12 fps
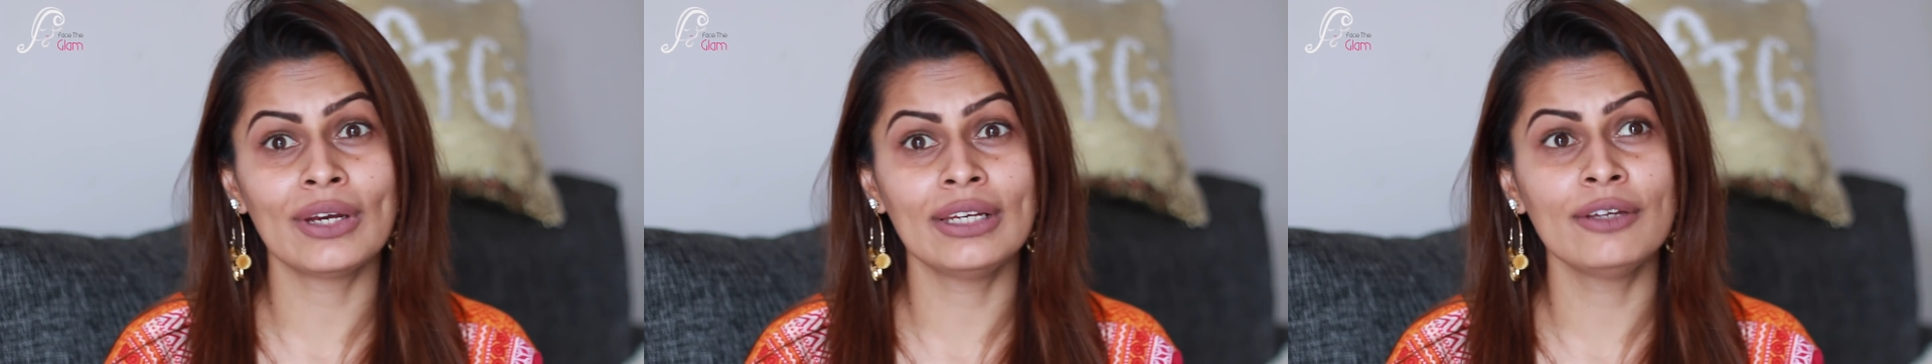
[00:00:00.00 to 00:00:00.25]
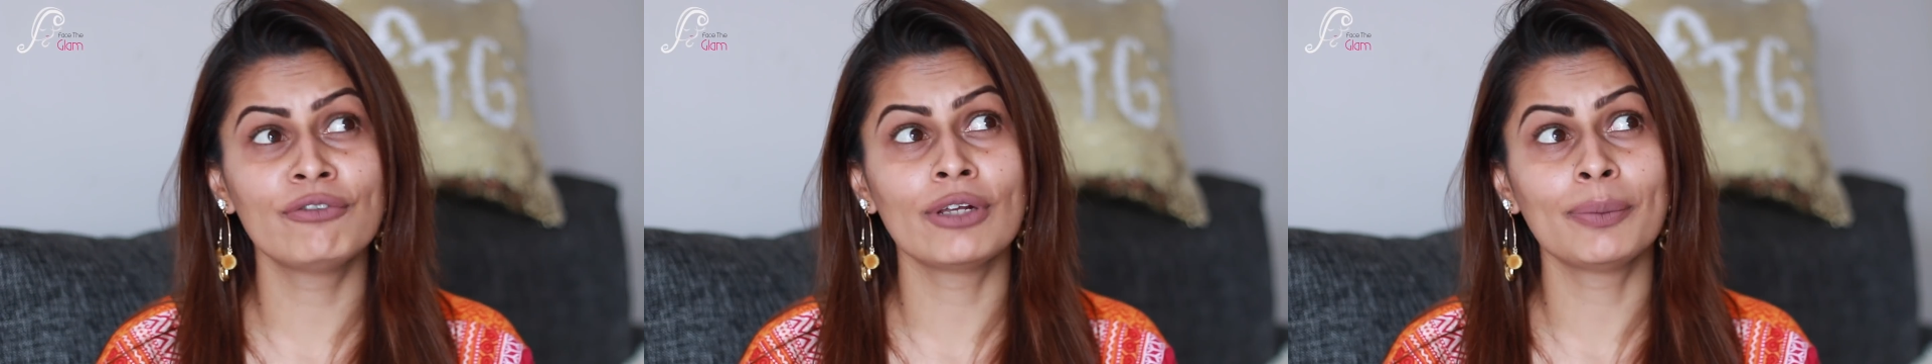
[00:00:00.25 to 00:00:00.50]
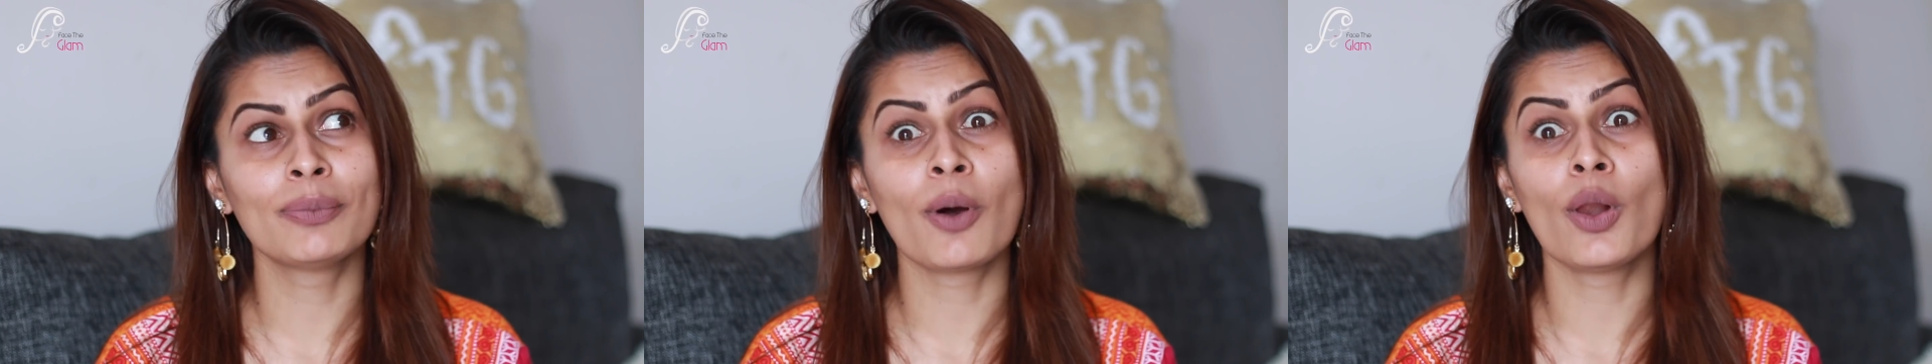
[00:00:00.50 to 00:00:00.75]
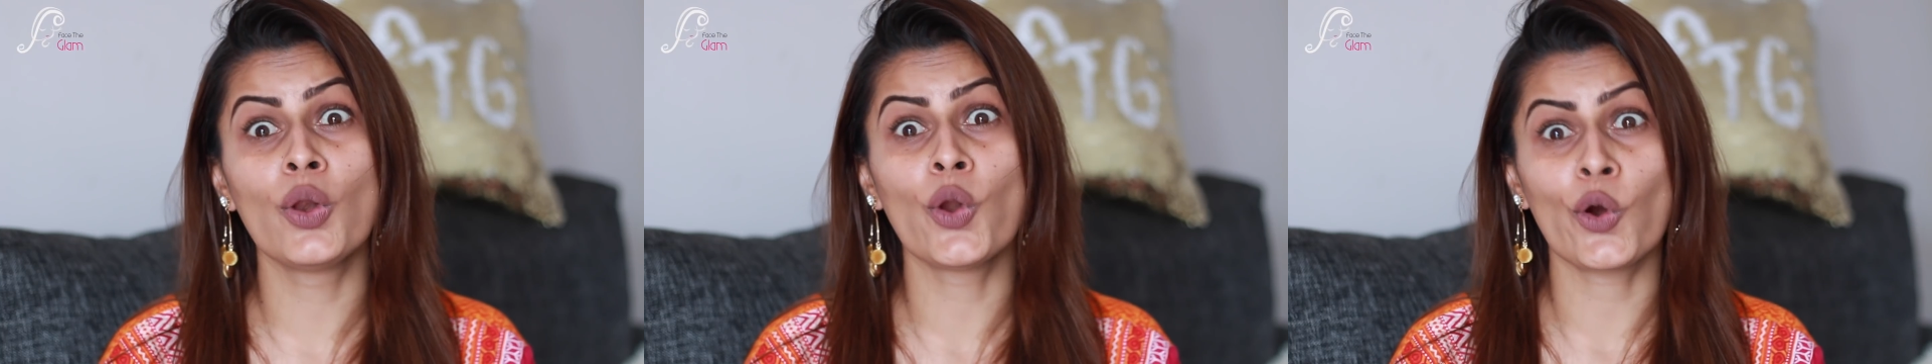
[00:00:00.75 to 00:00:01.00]
really film
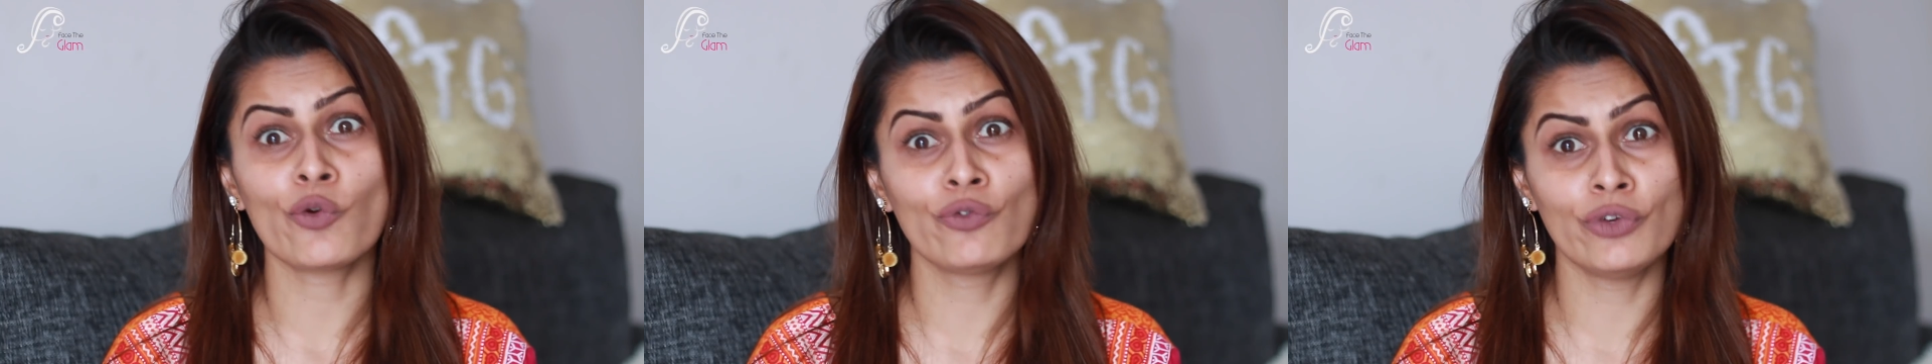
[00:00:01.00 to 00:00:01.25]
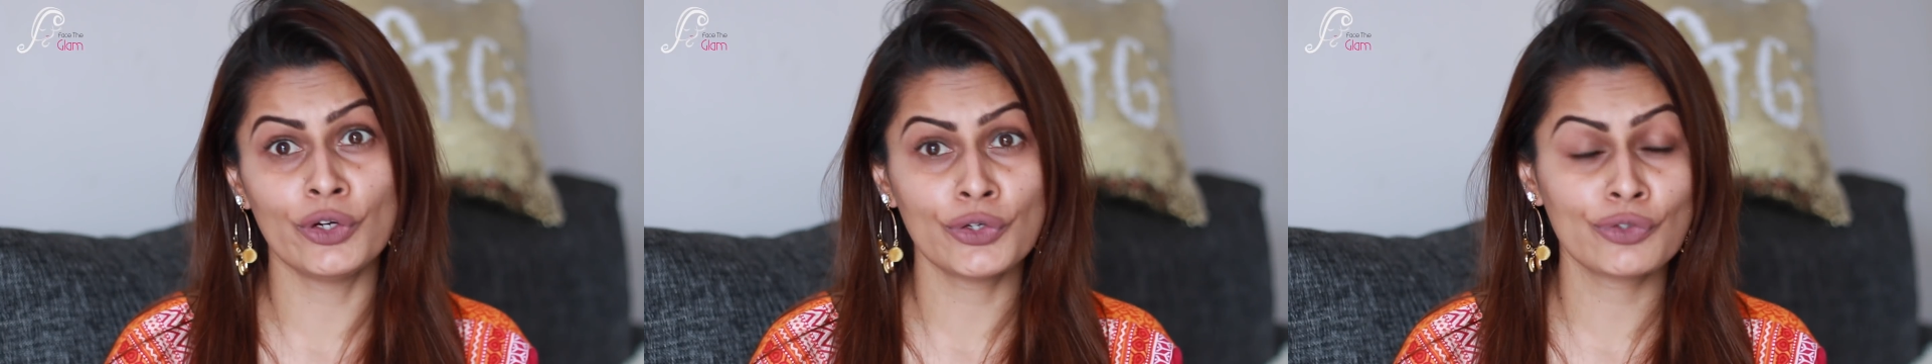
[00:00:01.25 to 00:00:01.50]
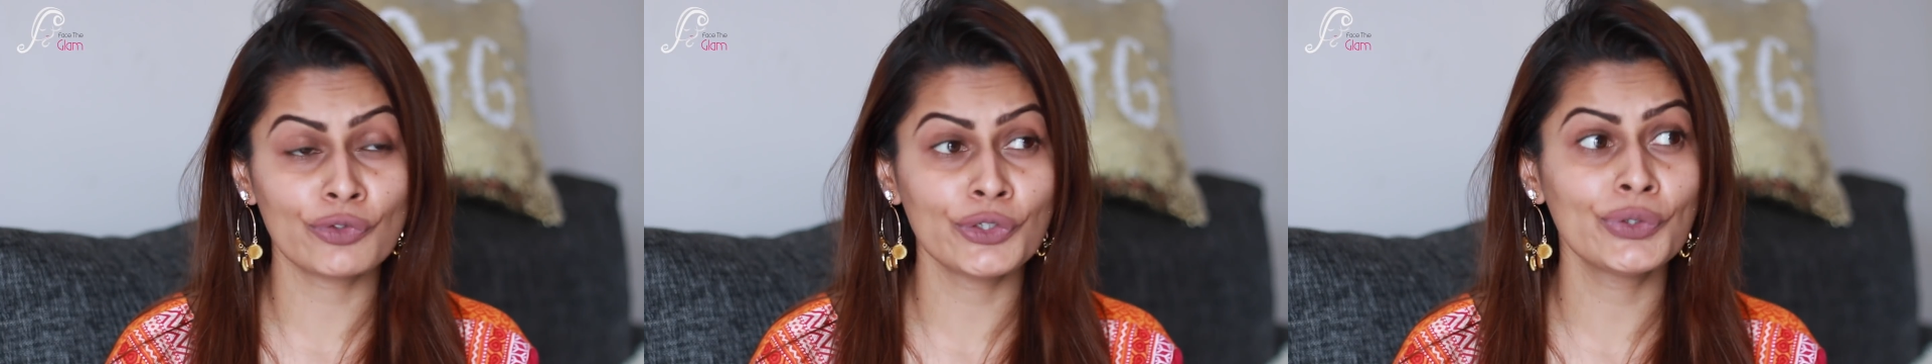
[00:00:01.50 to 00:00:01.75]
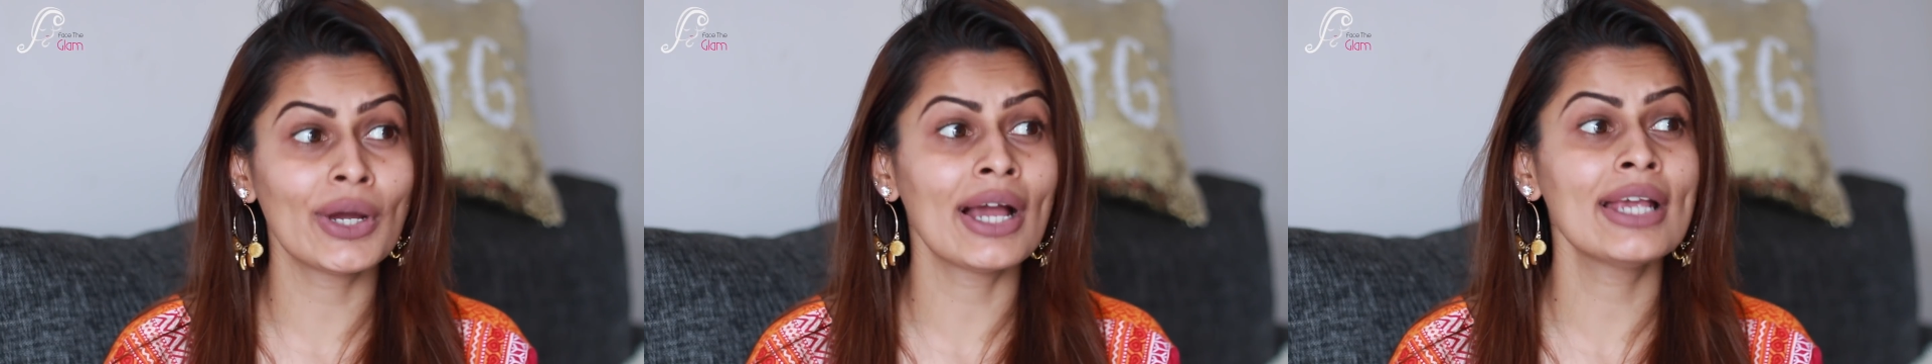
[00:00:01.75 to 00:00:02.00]
a lot of videos for
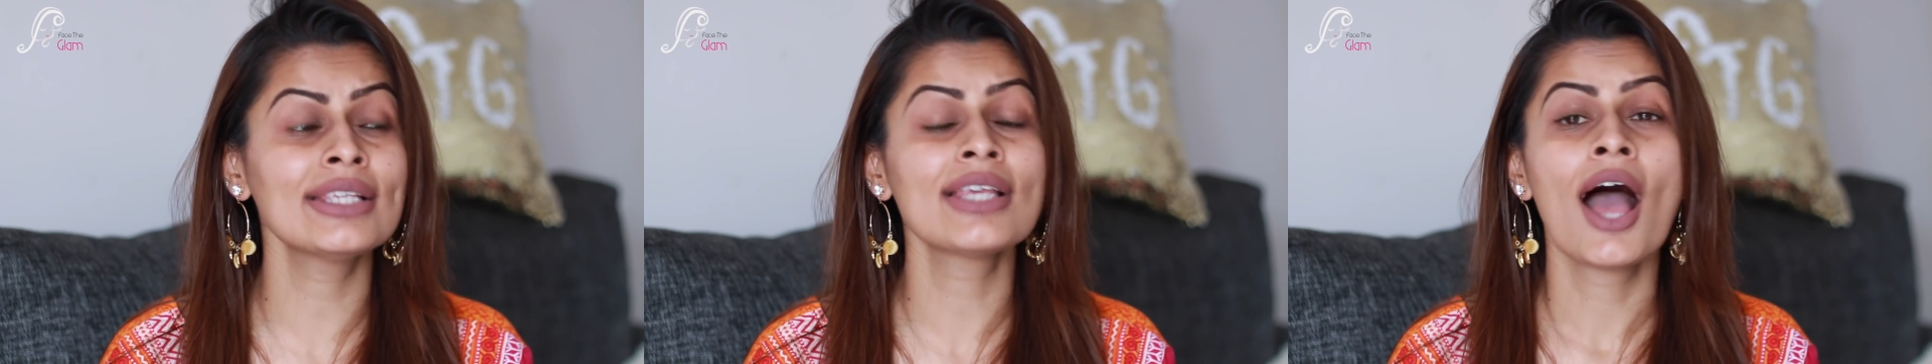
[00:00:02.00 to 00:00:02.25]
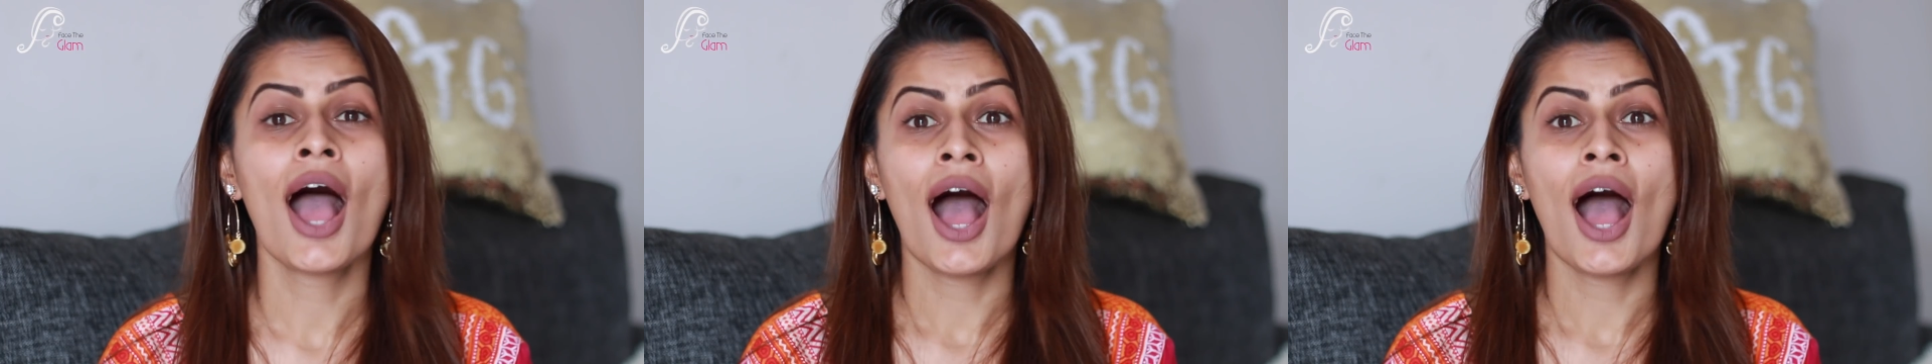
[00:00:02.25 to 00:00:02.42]
you guys,